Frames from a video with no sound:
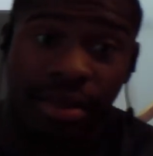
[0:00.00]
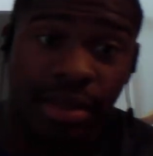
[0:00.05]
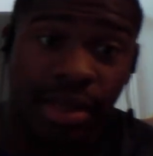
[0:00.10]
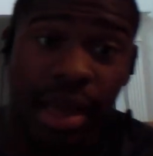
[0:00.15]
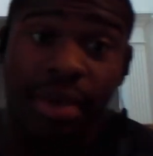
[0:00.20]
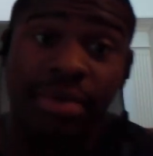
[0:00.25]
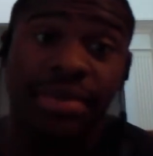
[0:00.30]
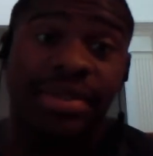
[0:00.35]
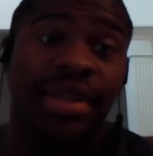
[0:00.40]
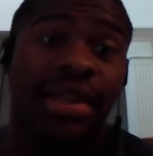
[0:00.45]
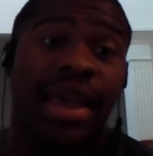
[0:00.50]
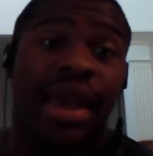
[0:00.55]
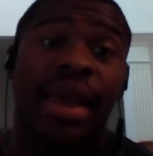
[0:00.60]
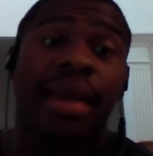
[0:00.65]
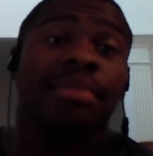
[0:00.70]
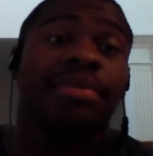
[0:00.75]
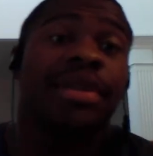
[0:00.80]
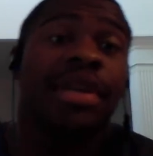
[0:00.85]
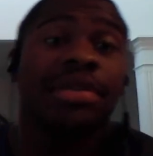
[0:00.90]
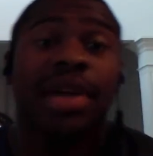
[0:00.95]
That was a
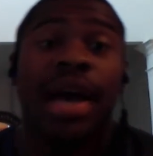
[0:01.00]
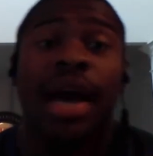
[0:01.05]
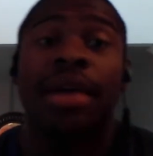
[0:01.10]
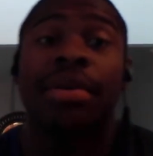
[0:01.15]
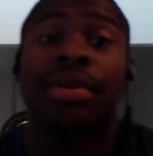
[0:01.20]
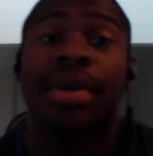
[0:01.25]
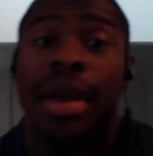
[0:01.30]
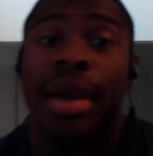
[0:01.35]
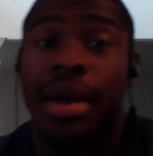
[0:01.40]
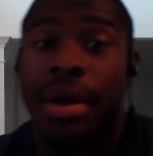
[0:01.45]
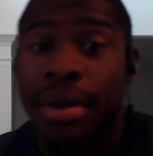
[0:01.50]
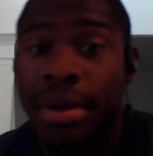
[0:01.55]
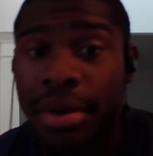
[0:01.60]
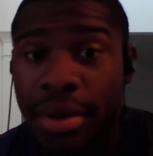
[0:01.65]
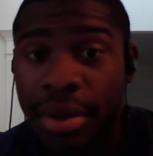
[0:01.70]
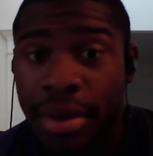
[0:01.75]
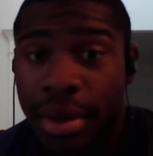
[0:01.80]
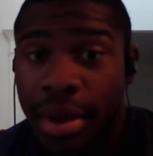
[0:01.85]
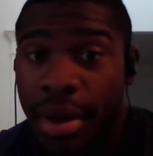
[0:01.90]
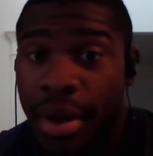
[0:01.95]
game changer. I don't care.
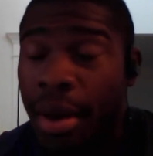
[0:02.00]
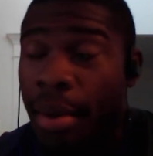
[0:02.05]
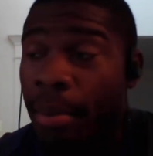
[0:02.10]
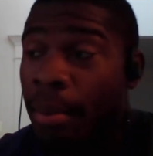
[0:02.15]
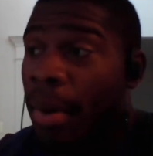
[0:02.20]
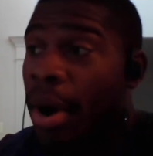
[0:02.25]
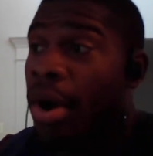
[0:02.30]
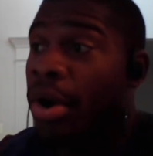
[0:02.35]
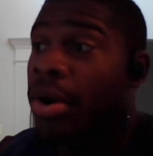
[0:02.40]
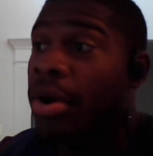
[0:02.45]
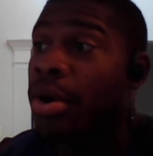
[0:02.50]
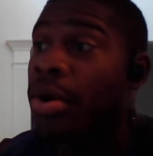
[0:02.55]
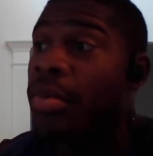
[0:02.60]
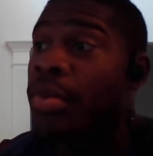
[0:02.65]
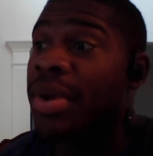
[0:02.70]
Marco